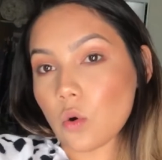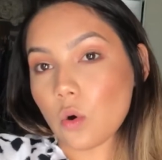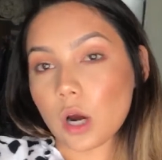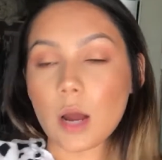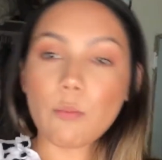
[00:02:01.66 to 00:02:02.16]

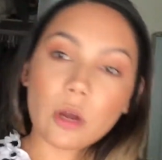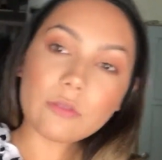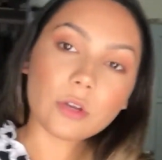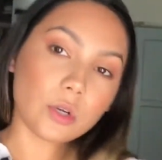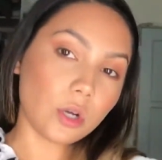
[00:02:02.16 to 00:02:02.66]
or a
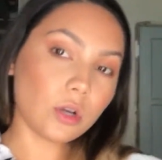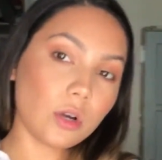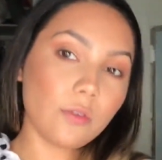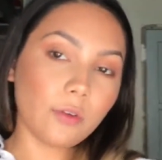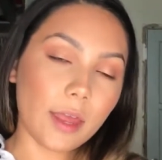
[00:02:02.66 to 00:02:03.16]
boyfriend or a
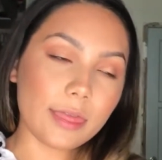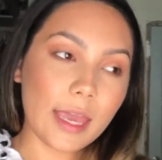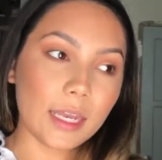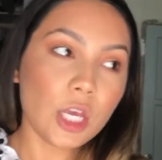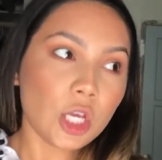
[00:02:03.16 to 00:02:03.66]
girlfriend
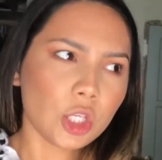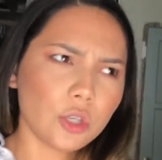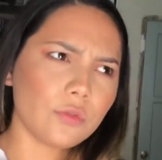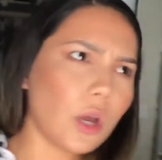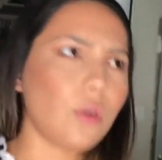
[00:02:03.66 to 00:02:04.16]
that
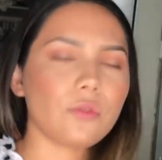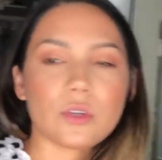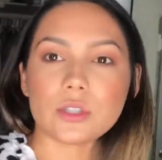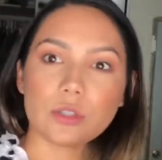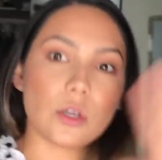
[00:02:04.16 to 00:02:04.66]
you've known
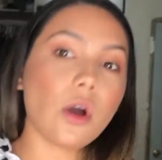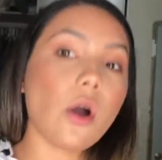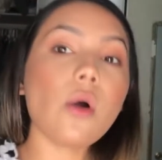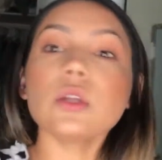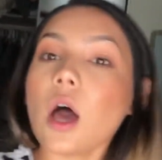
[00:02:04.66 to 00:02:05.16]
for
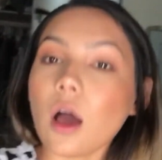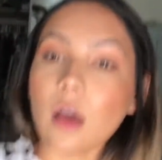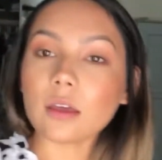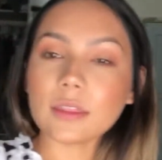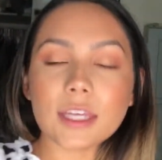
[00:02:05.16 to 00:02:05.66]
so
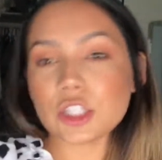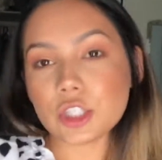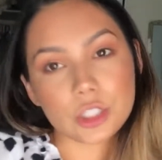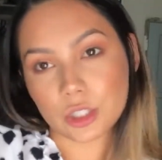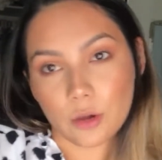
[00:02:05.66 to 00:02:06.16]
long, they should
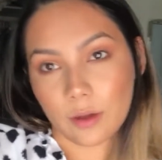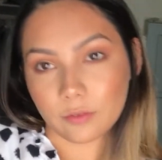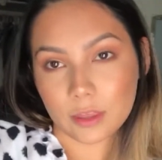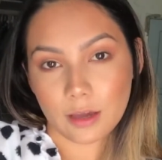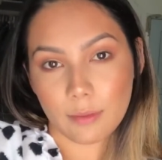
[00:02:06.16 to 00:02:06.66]
just know
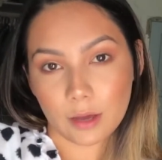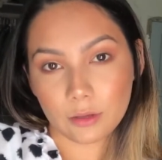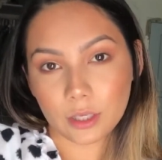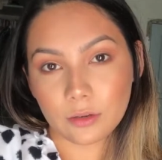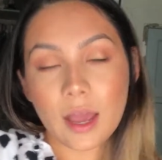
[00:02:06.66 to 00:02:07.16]
everything
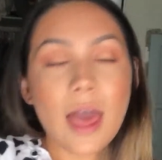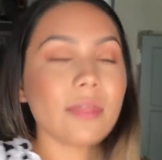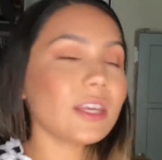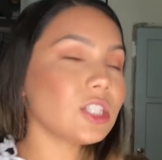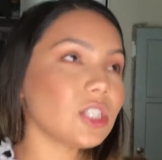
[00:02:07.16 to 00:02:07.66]
about you.
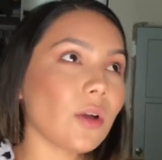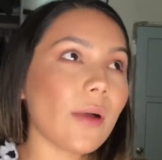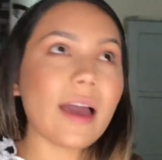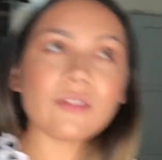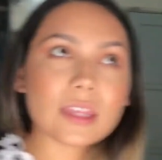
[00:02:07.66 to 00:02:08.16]
They should know
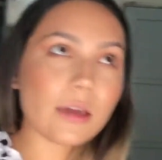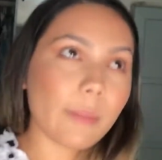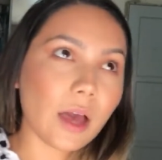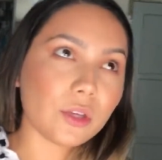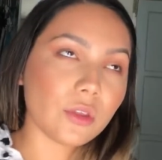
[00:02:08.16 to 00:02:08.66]
everything
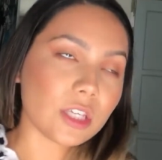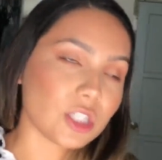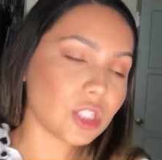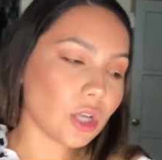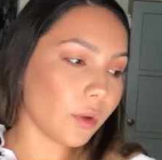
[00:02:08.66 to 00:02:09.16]
about you. They
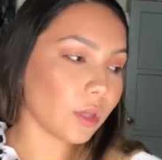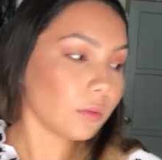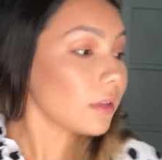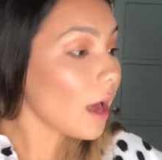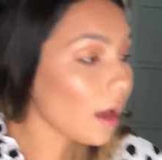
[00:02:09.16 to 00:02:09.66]
should know what you
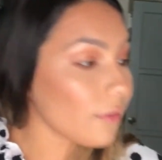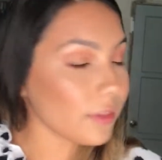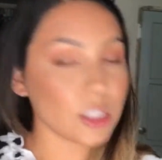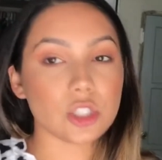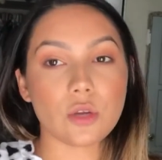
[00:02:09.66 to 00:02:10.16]
love.
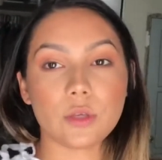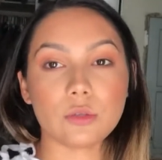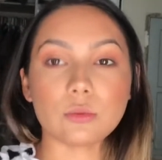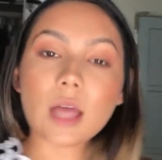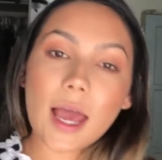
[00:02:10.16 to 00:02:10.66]
They should know what
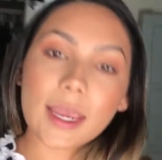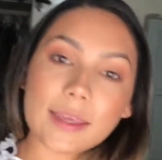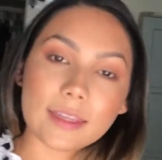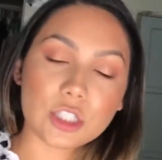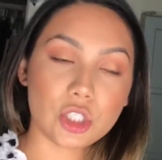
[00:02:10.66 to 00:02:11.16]
you
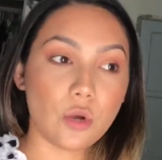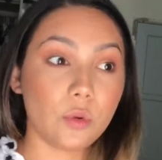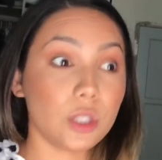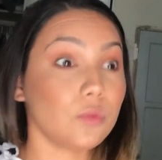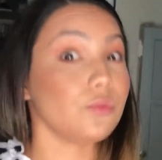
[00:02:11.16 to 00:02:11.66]
like. They should know
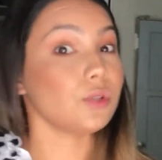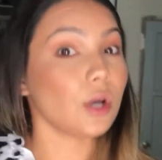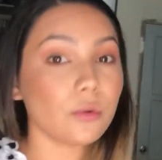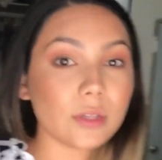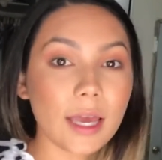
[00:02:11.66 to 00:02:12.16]
what you
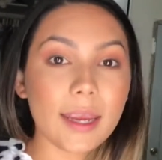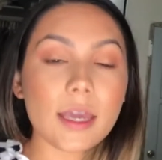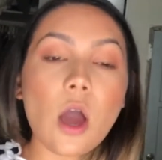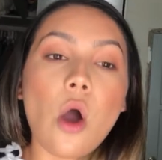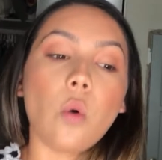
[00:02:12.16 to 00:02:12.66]
don't
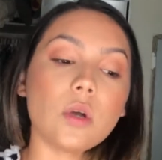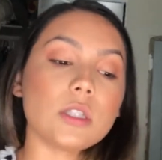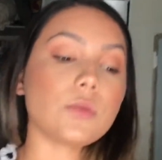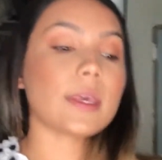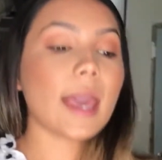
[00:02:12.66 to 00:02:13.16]
like,
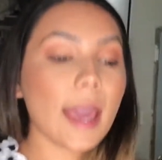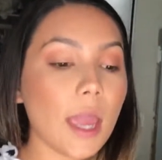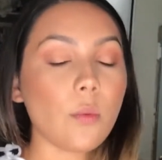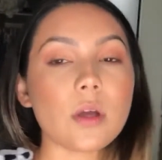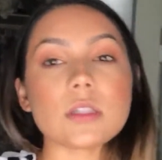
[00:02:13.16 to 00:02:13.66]
what's
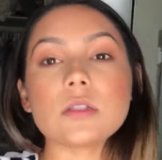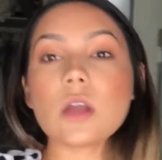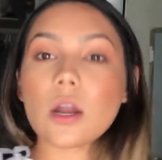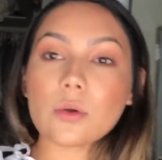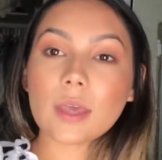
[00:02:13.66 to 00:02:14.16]
okay, what's
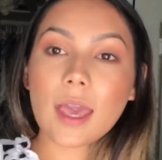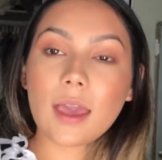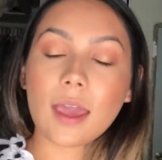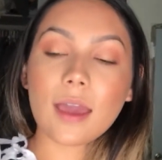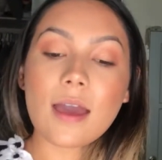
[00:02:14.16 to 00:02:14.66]
not
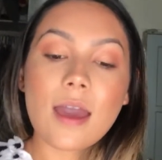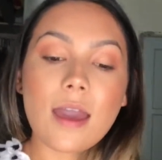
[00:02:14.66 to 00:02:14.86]
okay.